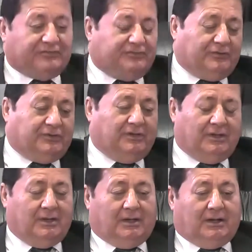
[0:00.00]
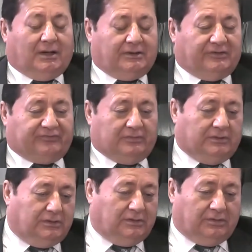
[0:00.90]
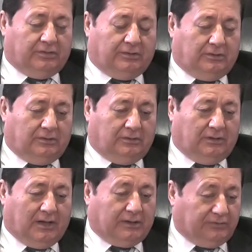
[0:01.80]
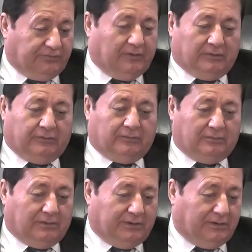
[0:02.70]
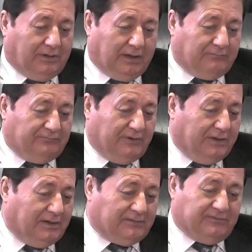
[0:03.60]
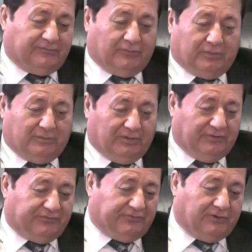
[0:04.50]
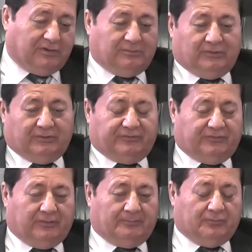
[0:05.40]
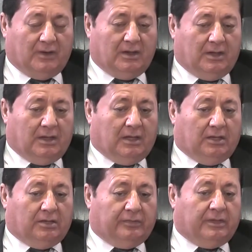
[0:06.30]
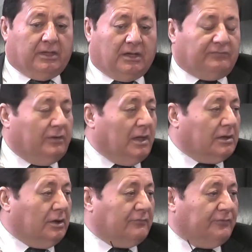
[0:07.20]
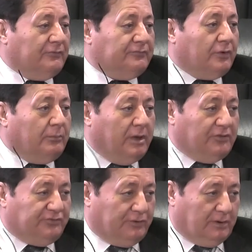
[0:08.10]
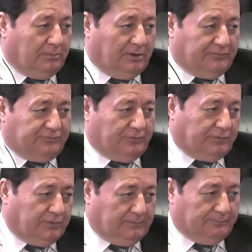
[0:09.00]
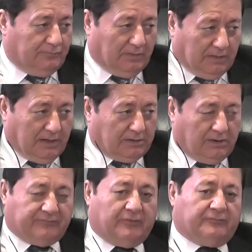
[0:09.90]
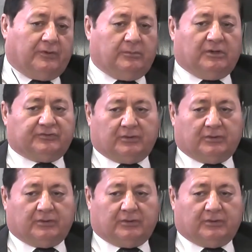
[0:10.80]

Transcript: Turkey. Honestly, I could tell you, and I am very active with the Middle Eastern community, they have lack of information about Turkey. Lack of information.